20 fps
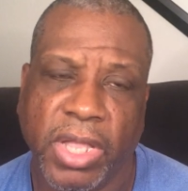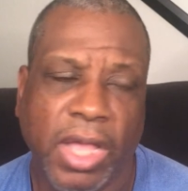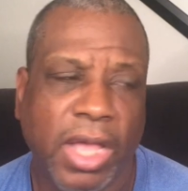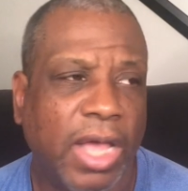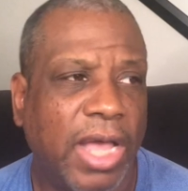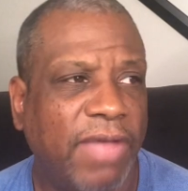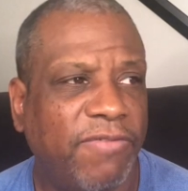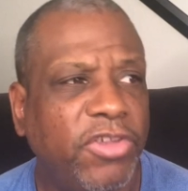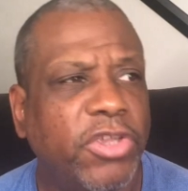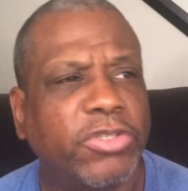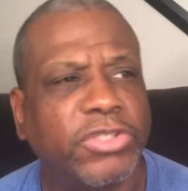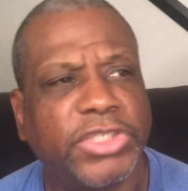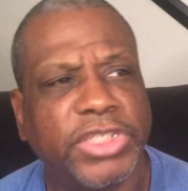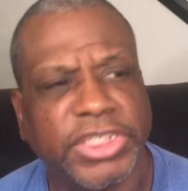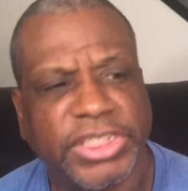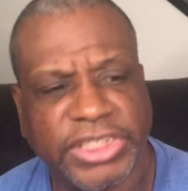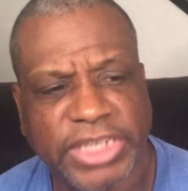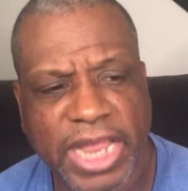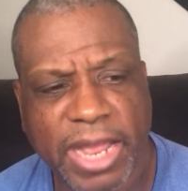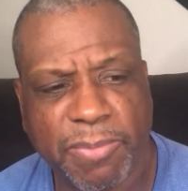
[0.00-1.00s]
I've used the
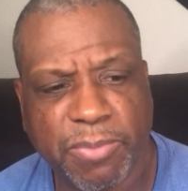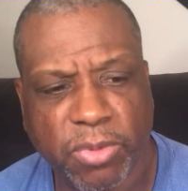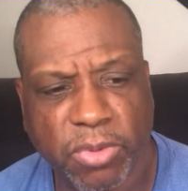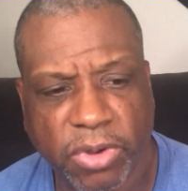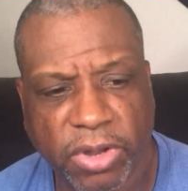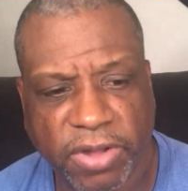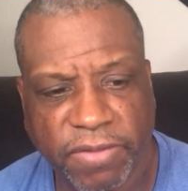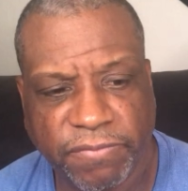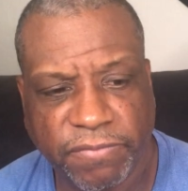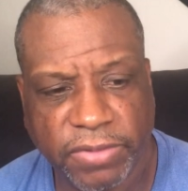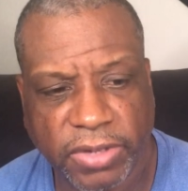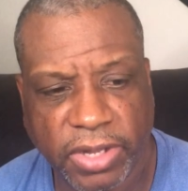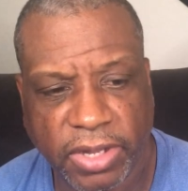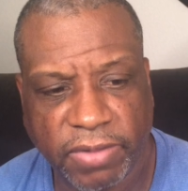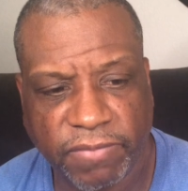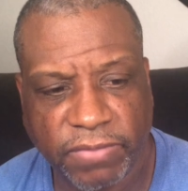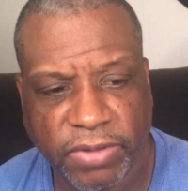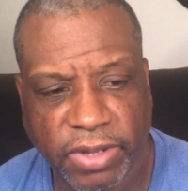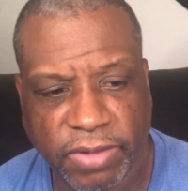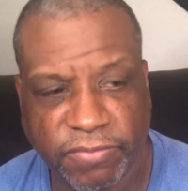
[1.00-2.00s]
example
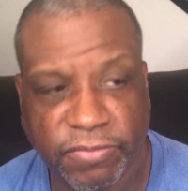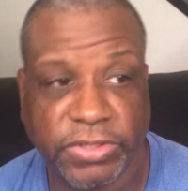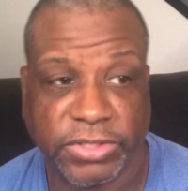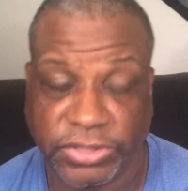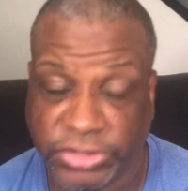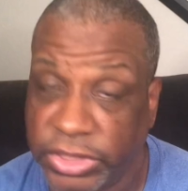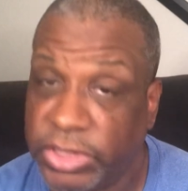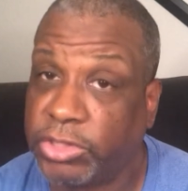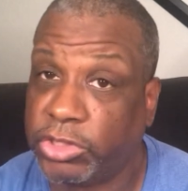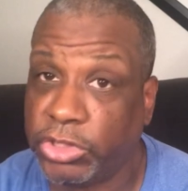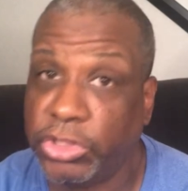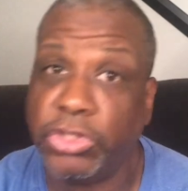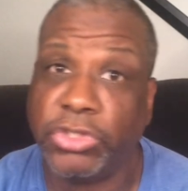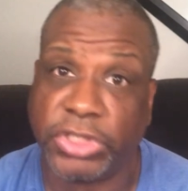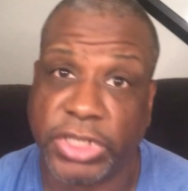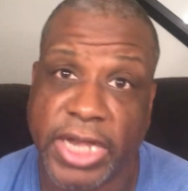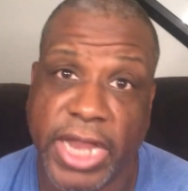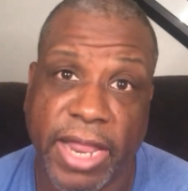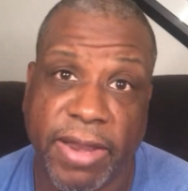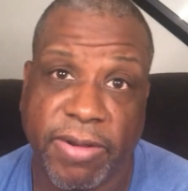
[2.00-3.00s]
of just
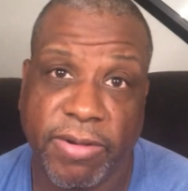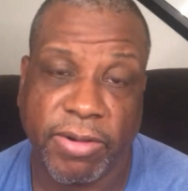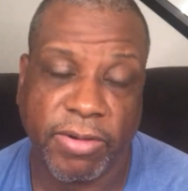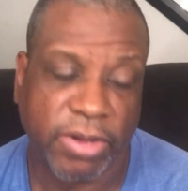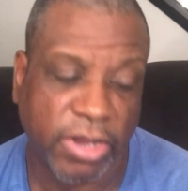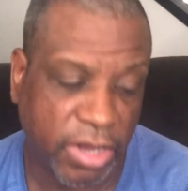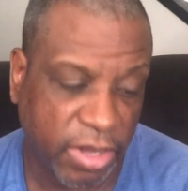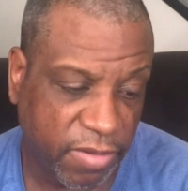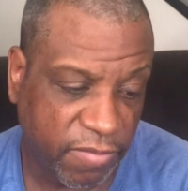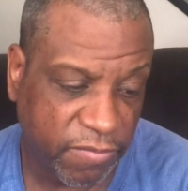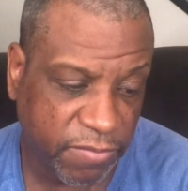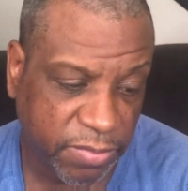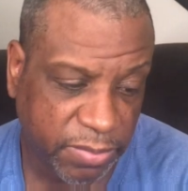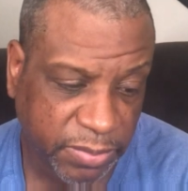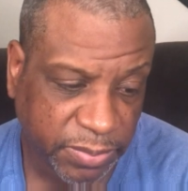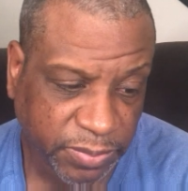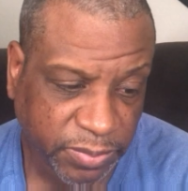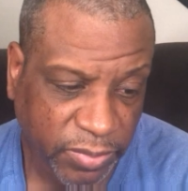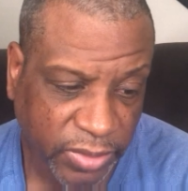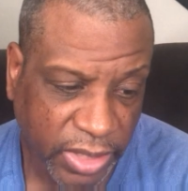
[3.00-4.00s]
using that.
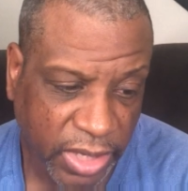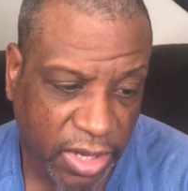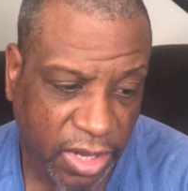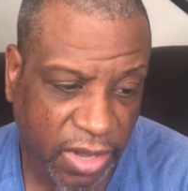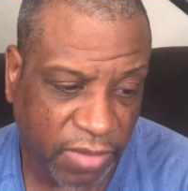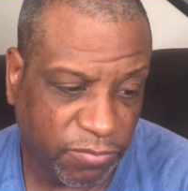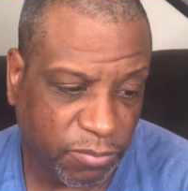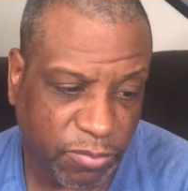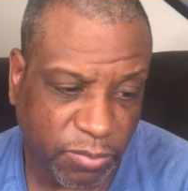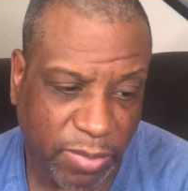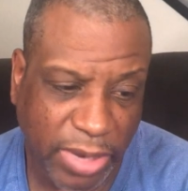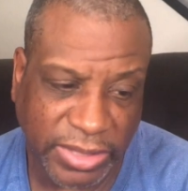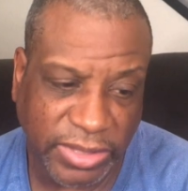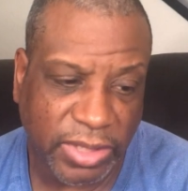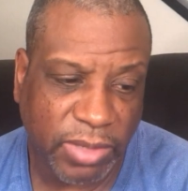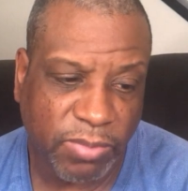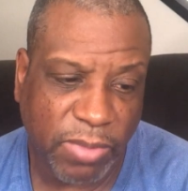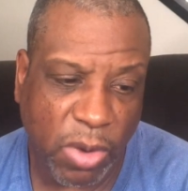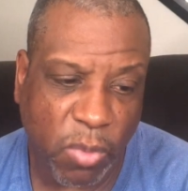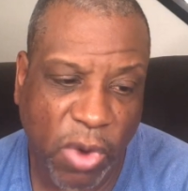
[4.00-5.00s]

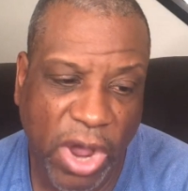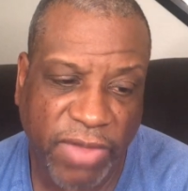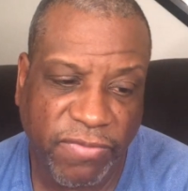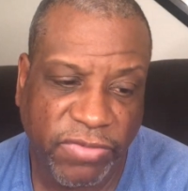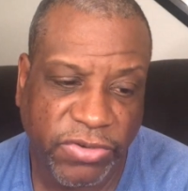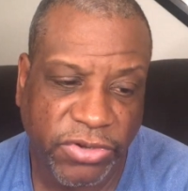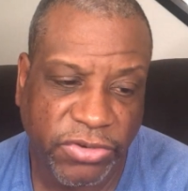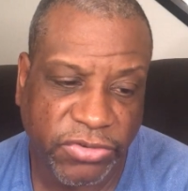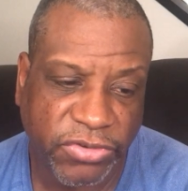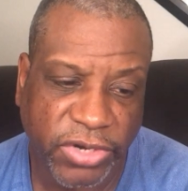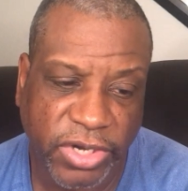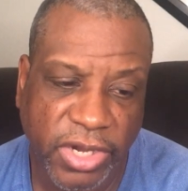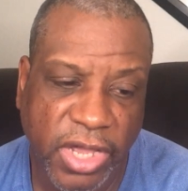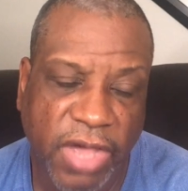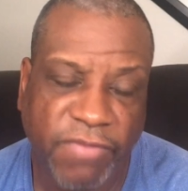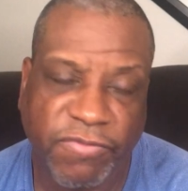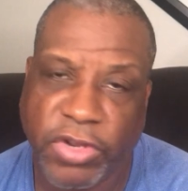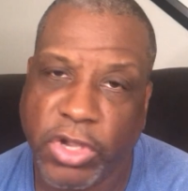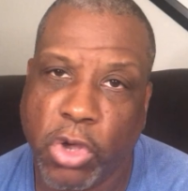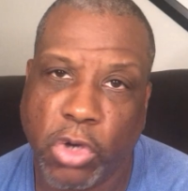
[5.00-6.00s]
My wife used to
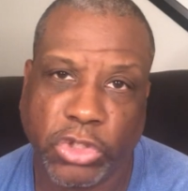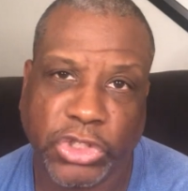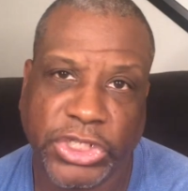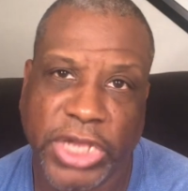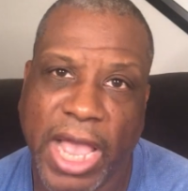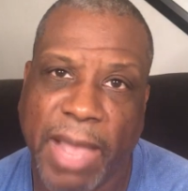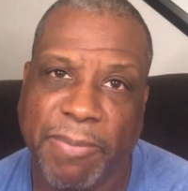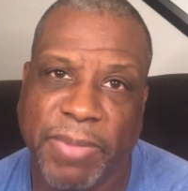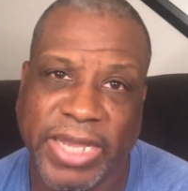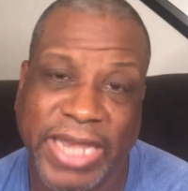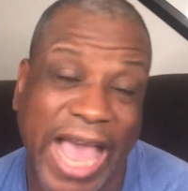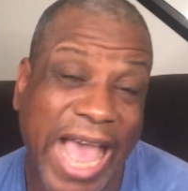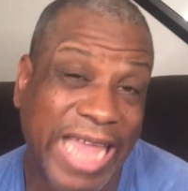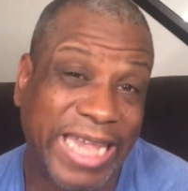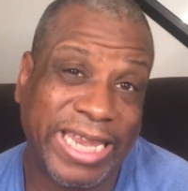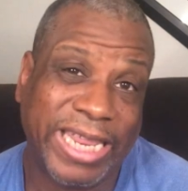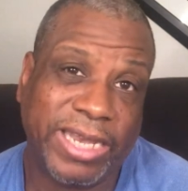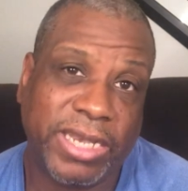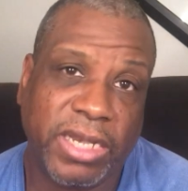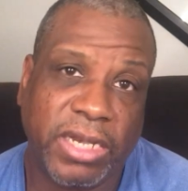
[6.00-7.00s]
love to go shopping. I
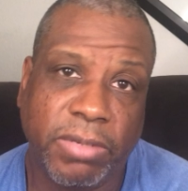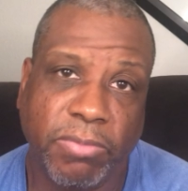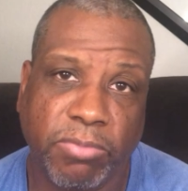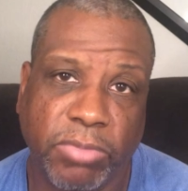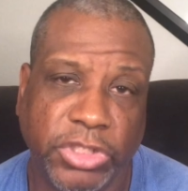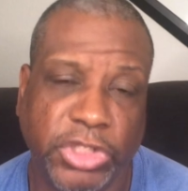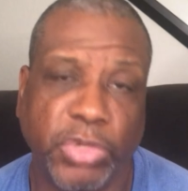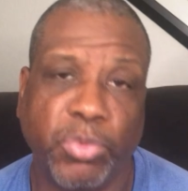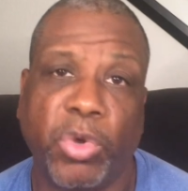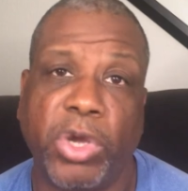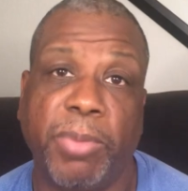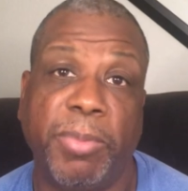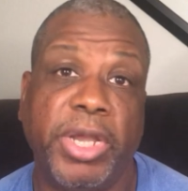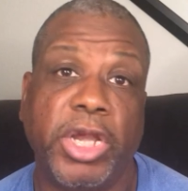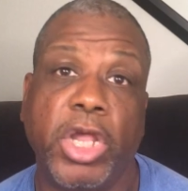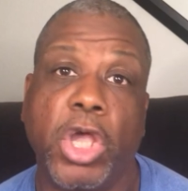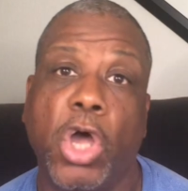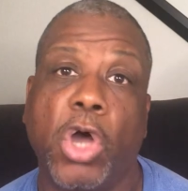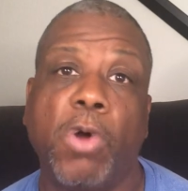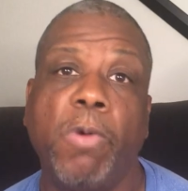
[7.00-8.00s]
didn't, but she wanted me to
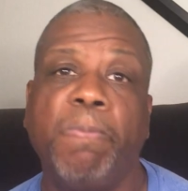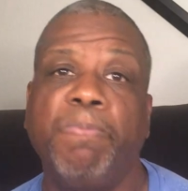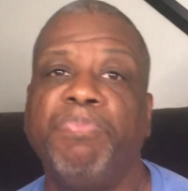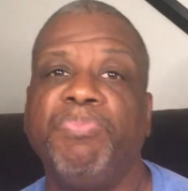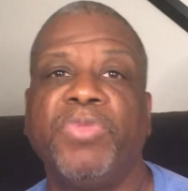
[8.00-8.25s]
go.